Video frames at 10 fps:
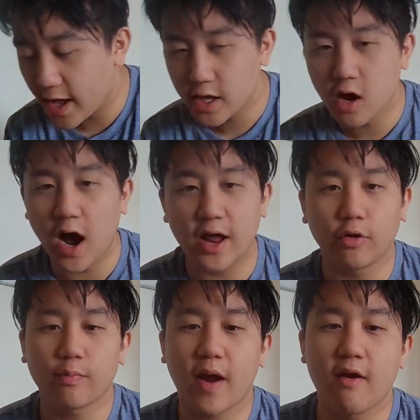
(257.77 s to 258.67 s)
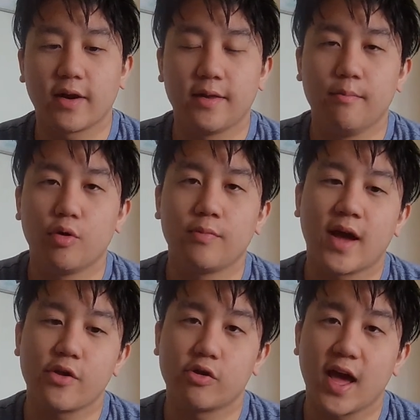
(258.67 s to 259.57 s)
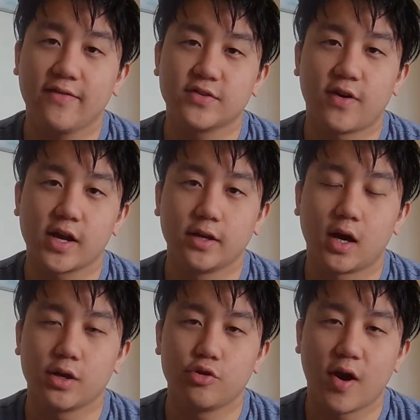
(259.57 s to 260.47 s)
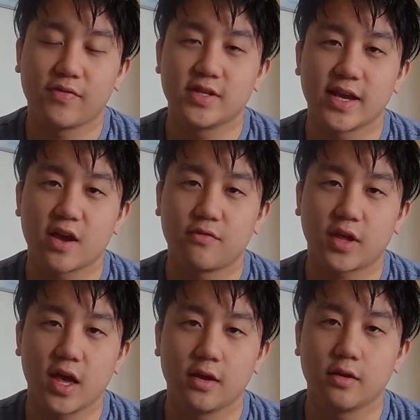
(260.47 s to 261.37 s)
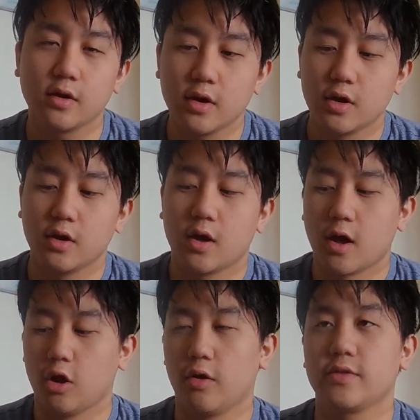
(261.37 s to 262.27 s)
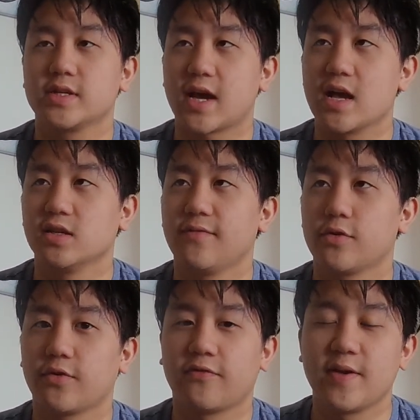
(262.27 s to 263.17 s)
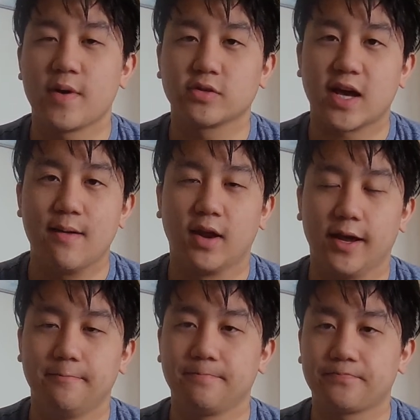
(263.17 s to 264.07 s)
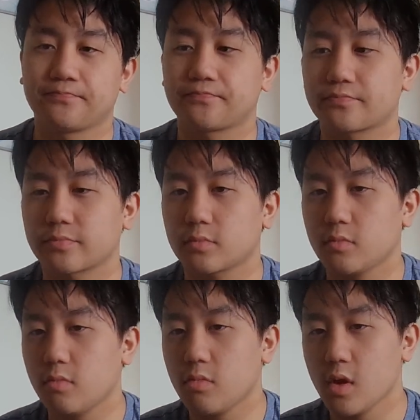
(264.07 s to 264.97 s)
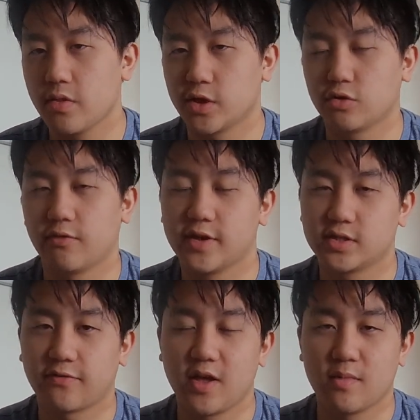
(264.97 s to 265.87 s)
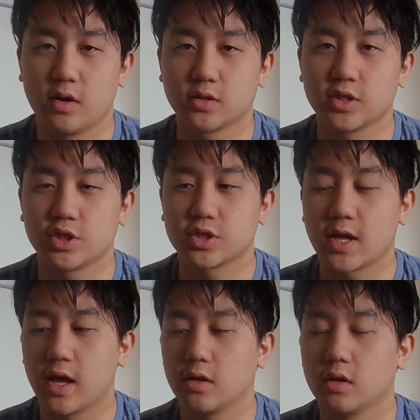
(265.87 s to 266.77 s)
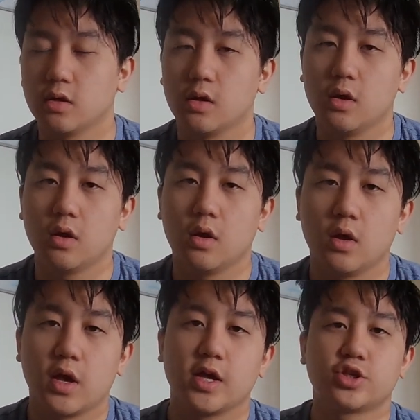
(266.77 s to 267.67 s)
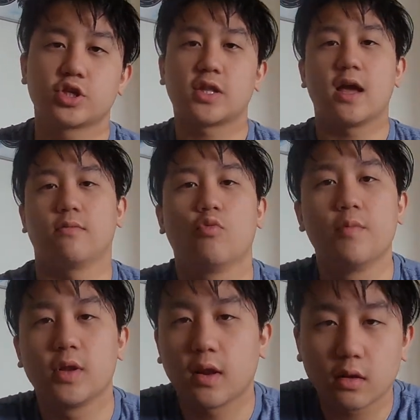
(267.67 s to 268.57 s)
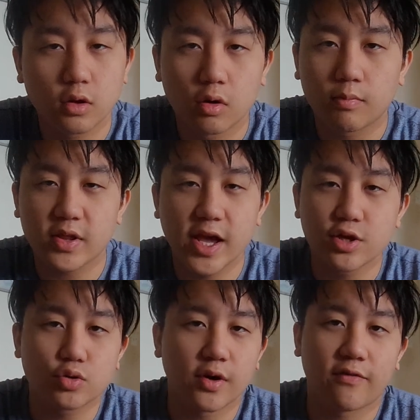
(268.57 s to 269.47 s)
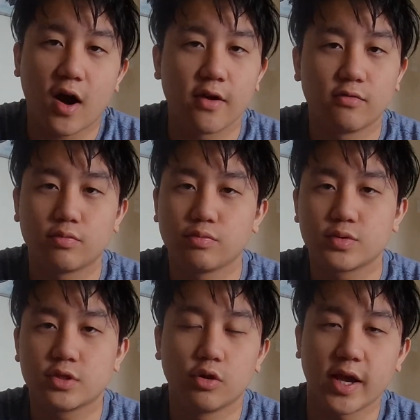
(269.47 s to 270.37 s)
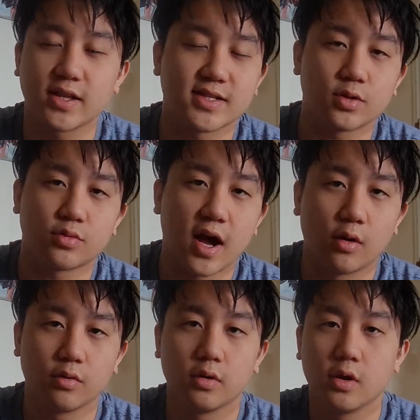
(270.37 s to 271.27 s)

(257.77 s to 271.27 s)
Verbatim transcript: young adult parent and then boom now your life is fucking done. You have to take care of the kid. A lot of these guys are living on the female timeline. That's no offense to females, it's just that it's just that women, you know, by the age of 25, looking to settle down.